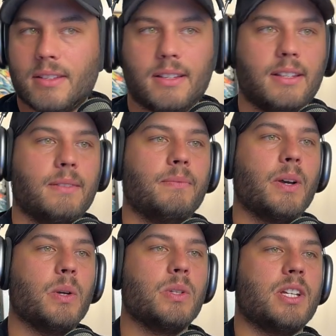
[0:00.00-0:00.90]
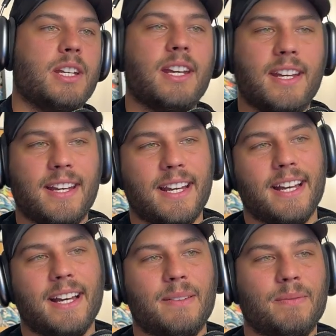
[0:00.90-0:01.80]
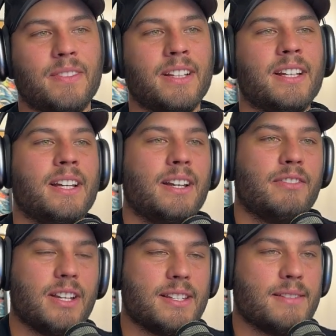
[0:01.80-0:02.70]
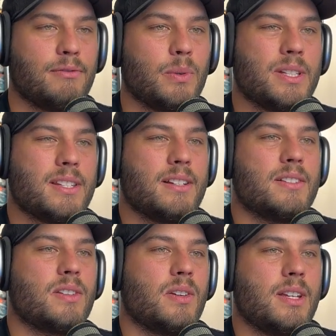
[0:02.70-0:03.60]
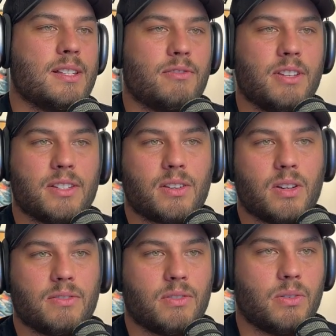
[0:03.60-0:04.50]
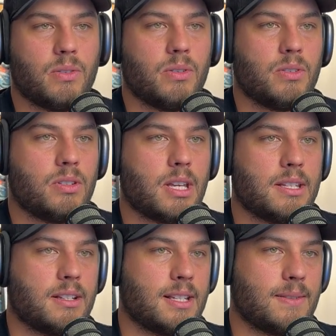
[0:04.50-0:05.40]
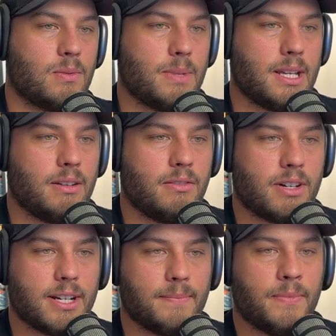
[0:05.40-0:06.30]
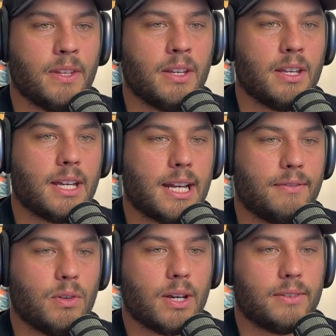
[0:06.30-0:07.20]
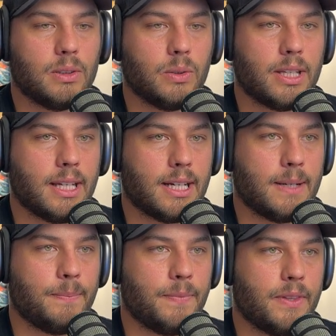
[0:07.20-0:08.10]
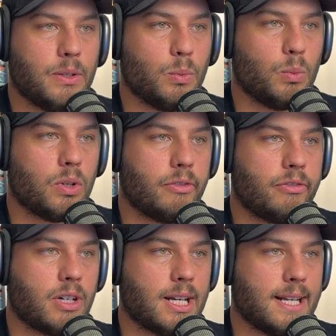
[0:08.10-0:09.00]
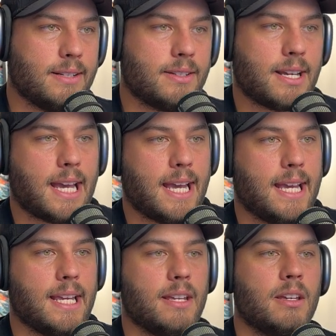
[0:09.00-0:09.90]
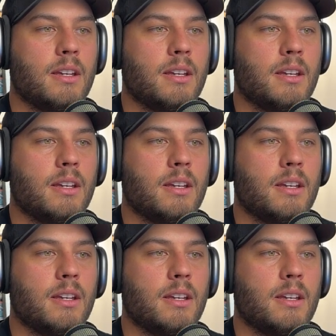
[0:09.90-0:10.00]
an OG fitness influencer. So he's a fitness coach for successful men, right? And if you have a look here, you'll want to find a